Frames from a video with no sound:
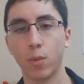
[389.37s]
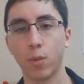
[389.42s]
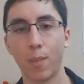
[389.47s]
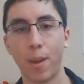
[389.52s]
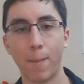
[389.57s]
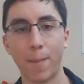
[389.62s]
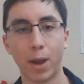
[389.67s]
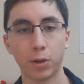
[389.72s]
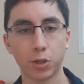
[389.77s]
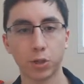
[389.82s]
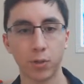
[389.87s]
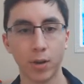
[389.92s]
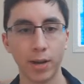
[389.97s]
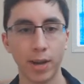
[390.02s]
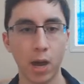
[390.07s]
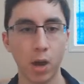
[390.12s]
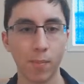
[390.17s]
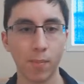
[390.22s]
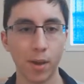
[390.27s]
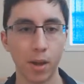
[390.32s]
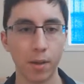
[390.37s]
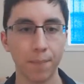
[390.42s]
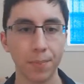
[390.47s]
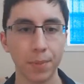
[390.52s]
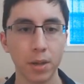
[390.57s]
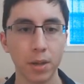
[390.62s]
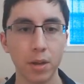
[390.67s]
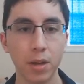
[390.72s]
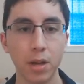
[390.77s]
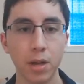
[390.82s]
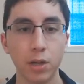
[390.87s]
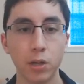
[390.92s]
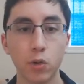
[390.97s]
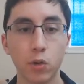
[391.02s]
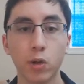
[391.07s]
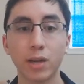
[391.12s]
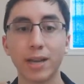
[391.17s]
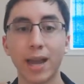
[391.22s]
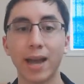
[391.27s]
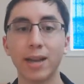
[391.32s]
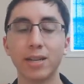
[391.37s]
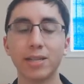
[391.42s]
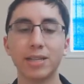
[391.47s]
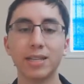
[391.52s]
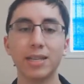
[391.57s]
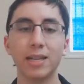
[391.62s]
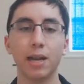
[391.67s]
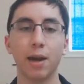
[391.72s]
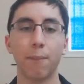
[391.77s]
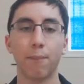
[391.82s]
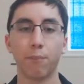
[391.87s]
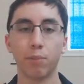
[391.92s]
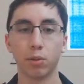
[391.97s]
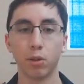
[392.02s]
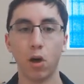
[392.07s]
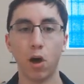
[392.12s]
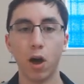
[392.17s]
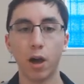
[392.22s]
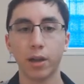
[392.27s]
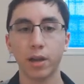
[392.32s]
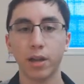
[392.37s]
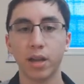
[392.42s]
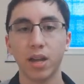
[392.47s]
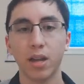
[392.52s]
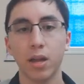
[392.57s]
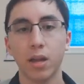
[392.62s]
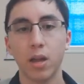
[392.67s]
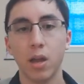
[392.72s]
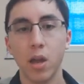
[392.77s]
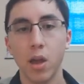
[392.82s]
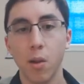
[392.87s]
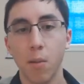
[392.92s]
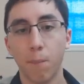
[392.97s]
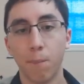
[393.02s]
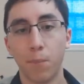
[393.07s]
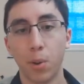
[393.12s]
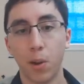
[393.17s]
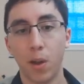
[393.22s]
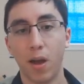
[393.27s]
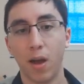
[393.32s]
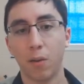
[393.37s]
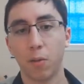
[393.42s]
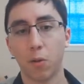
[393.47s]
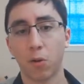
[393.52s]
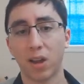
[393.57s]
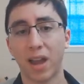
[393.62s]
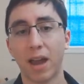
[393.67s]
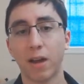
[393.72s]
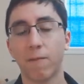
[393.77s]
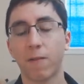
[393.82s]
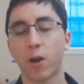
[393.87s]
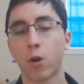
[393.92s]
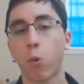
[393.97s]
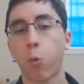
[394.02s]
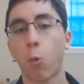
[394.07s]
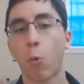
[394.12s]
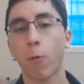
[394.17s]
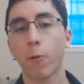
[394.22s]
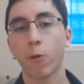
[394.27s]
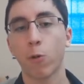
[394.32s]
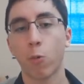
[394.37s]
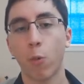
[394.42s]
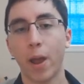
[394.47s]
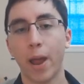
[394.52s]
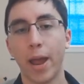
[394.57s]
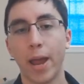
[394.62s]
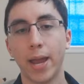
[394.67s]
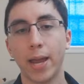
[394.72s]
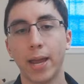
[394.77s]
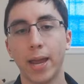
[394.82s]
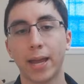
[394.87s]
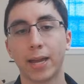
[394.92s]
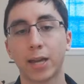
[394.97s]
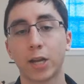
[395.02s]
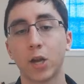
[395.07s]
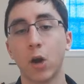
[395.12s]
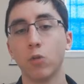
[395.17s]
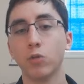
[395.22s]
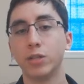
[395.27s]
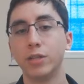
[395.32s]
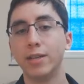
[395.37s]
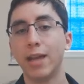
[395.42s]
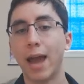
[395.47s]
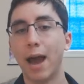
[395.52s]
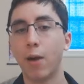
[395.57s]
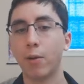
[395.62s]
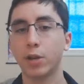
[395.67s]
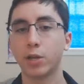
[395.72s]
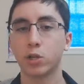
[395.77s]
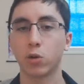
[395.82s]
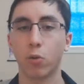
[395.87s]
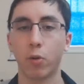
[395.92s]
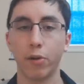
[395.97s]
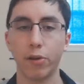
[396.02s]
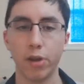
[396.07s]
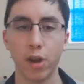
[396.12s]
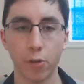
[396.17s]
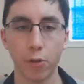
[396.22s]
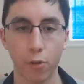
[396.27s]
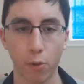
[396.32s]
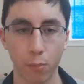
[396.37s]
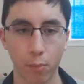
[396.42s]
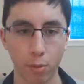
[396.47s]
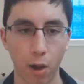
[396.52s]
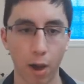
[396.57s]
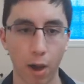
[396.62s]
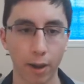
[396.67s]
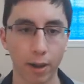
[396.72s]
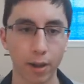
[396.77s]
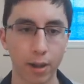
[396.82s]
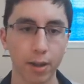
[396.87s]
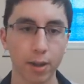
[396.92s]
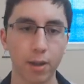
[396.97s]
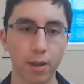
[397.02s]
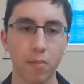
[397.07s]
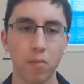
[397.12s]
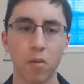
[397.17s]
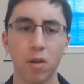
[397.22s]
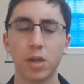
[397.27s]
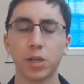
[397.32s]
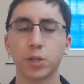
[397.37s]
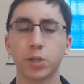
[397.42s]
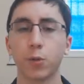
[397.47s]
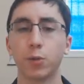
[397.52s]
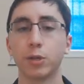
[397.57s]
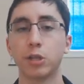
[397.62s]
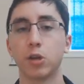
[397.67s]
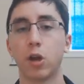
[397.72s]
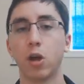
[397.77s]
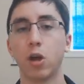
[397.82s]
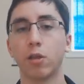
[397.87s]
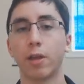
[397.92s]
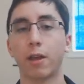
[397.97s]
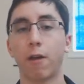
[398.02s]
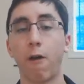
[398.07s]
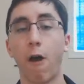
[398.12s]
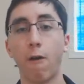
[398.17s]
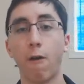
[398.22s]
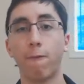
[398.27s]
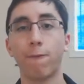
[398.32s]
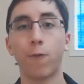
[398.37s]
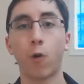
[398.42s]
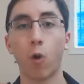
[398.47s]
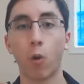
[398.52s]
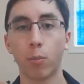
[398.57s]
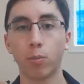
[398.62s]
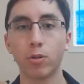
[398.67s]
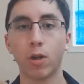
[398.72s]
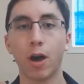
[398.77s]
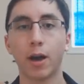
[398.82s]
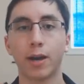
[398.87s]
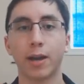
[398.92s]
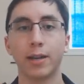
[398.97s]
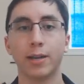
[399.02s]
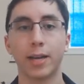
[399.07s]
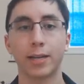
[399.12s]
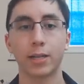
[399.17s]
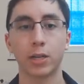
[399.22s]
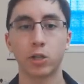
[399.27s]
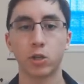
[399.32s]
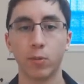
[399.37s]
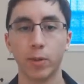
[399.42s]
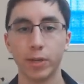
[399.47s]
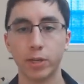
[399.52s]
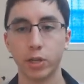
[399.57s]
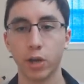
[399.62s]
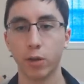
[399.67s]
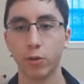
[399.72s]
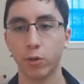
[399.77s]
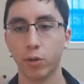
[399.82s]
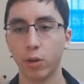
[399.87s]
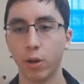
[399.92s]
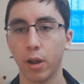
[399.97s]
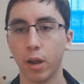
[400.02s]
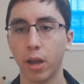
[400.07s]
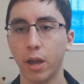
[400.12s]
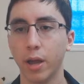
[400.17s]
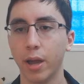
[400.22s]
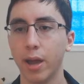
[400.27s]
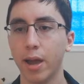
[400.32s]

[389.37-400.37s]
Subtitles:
show you my mouse right now, but you can kind of see a block, but kind of a quarter way, it goes down into another block. So it's not like a full block connected to each other.